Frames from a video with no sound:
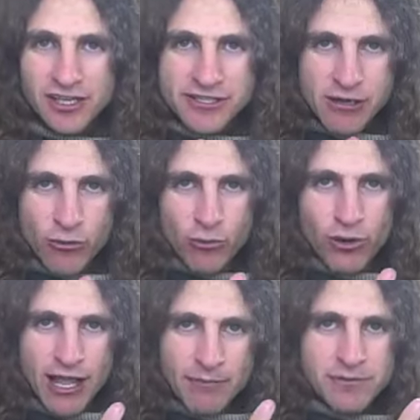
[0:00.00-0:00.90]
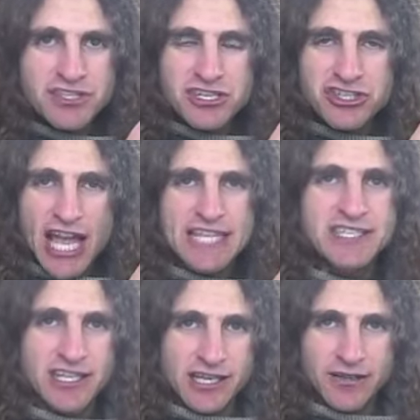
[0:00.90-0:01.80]
So what I'm
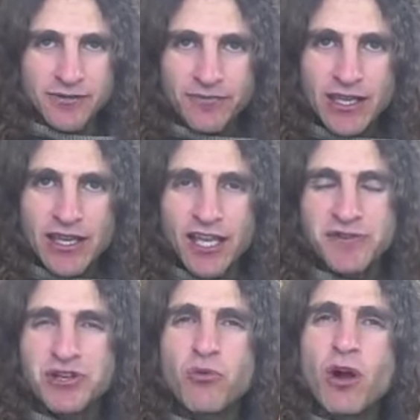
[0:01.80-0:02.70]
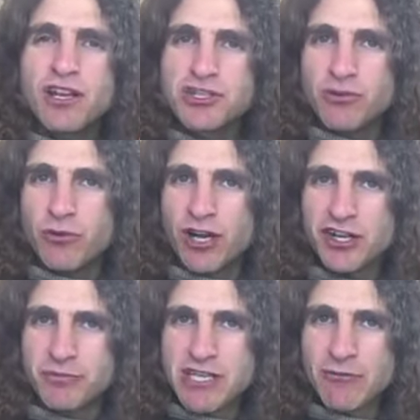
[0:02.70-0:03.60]
suggesting, if you don't want to do a
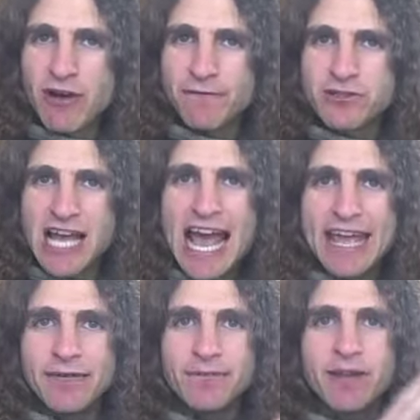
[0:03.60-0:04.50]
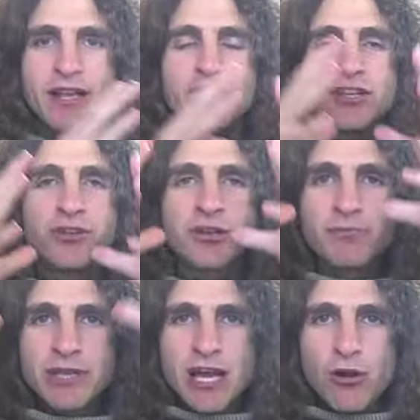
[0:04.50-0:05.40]
100% raw food diet, you can
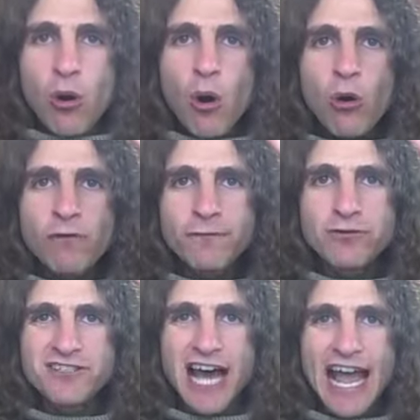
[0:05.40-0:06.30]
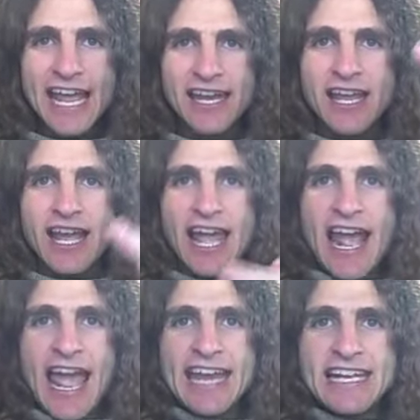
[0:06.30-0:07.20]
be on a whole foods diet
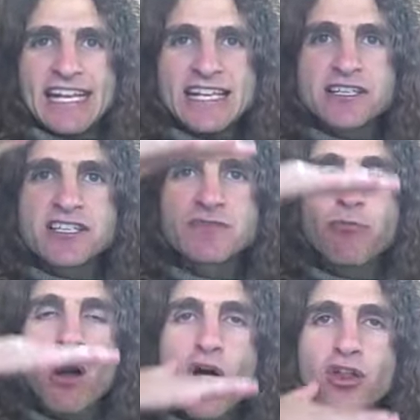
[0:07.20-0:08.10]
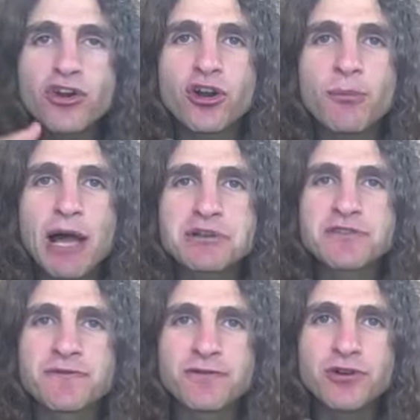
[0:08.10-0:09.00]
and eat smaller amounts
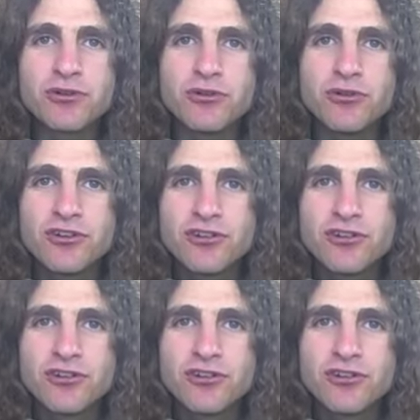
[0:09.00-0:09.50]
of food.